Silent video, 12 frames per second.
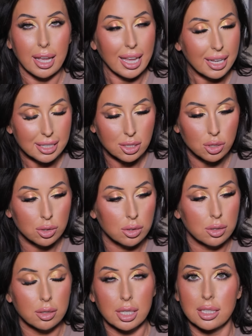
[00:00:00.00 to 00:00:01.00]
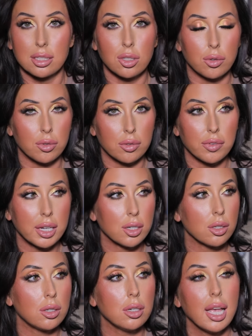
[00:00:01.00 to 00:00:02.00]
handle and the silver
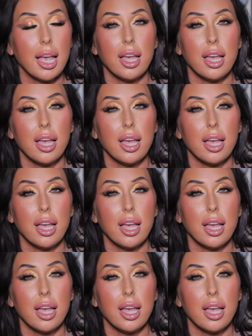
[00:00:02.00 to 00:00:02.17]
ferrule.